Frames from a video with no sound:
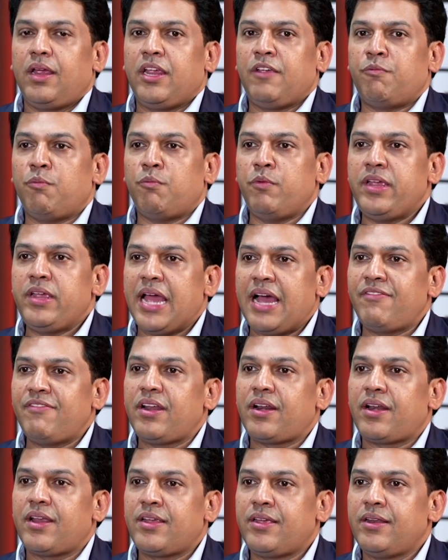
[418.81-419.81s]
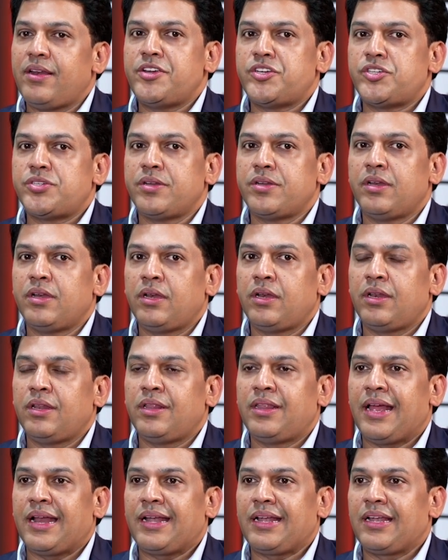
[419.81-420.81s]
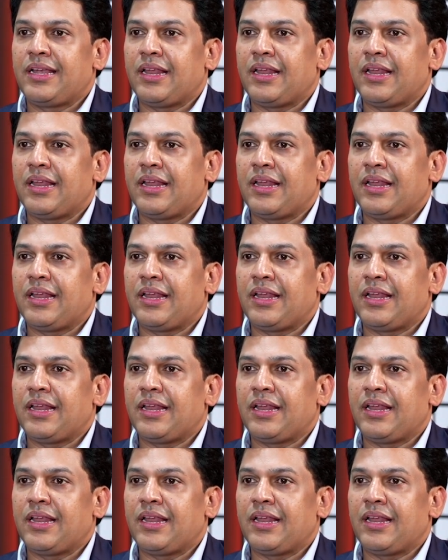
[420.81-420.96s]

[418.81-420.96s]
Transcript: if we have a regulation that